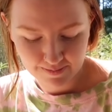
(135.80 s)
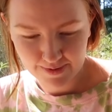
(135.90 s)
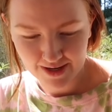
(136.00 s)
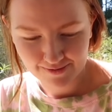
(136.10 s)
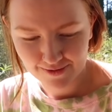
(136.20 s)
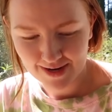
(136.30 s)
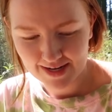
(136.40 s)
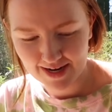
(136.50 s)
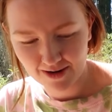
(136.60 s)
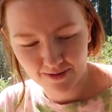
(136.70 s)
But for
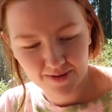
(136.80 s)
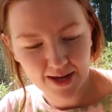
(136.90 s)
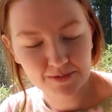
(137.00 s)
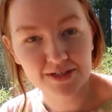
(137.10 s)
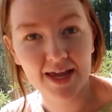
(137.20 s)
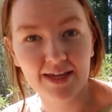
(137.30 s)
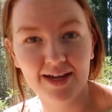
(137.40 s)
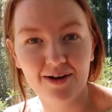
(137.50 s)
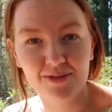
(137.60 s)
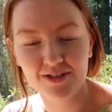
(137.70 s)
right now, I'm just
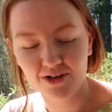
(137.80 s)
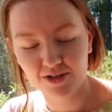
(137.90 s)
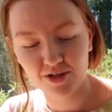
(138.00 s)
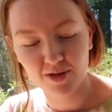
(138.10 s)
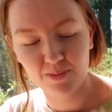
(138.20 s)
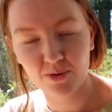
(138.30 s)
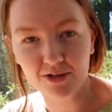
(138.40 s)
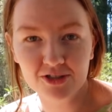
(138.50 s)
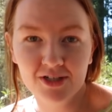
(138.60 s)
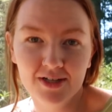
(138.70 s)
hanging out with the dogs on the
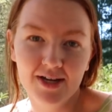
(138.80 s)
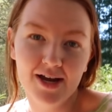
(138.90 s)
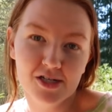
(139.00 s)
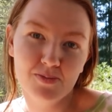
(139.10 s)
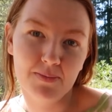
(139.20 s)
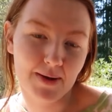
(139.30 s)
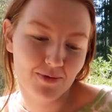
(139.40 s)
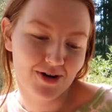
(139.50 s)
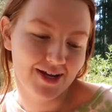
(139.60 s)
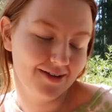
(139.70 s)
porch. I just spent my
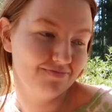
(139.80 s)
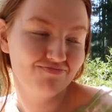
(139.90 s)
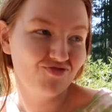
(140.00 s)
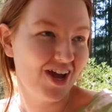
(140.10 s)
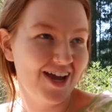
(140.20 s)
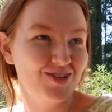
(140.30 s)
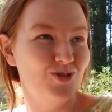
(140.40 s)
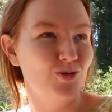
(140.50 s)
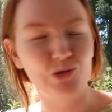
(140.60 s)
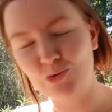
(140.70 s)
morning, as
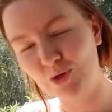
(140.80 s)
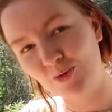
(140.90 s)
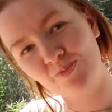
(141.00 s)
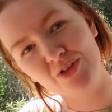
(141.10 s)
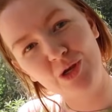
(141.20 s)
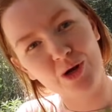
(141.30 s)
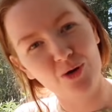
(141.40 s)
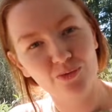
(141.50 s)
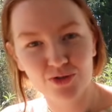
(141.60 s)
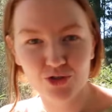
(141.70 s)
usual, you
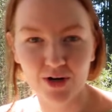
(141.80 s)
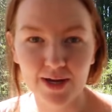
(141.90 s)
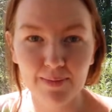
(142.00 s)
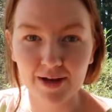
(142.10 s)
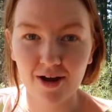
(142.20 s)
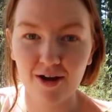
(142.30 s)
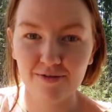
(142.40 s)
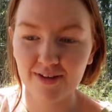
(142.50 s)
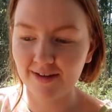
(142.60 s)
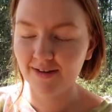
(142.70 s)
know, drinking my
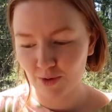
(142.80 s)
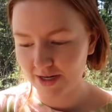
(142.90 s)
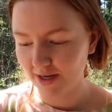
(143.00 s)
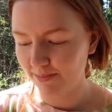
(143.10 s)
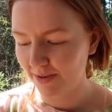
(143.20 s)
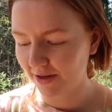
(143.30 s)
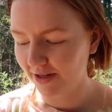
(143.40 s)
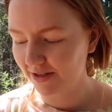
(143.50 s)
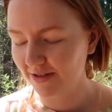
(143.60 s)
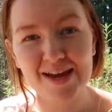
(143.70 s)
coffee, reading a
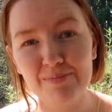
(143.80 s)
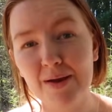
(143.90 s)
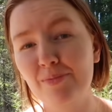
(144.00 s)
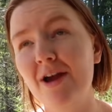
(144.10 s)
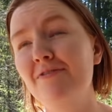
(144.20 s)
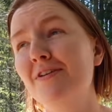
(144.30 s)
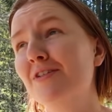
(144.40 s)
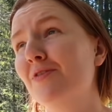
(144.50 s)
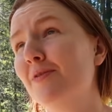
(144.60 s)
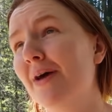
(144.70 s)
book, and my
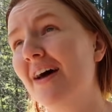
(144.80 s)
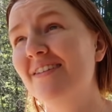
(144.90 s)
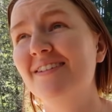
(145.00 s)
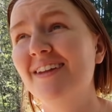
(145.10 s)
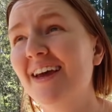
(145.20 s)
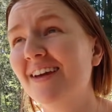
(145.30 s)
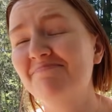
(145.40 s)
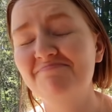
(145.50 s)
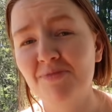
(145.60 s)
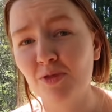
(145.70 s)
breakfast for the past, like,
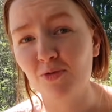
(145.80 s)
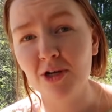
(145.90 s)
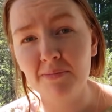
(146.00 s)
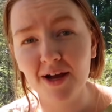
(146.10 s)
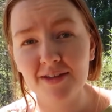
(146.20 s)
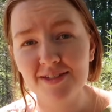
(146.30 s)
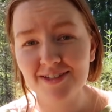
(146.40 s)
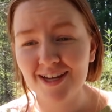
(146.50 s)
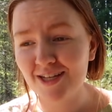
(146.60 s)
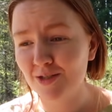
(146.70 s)
three
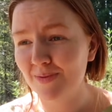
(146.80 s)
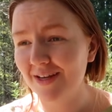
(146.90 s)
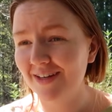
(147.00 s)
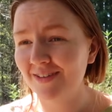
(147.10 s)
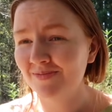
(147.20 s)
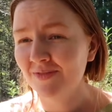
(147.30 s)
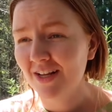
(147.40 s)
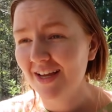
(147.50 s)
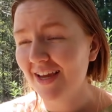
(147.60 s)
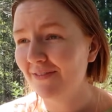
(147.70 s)
months has been
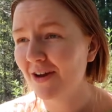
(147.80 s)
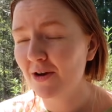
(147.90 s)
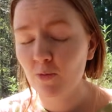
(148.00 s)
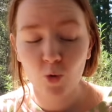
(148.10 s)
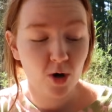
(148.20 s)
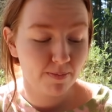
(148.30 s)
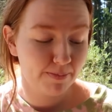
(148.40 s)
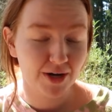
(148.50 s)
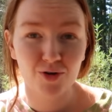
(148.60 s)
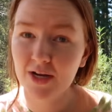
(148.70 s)
a very warm,
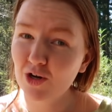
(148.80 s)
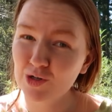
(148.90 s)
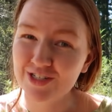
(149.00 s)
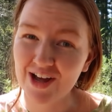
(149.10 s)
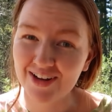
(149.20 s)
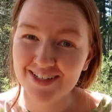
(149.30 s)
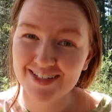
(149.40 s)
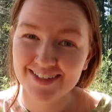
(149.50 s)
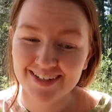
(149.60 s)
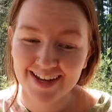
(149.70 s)
buttery croissant.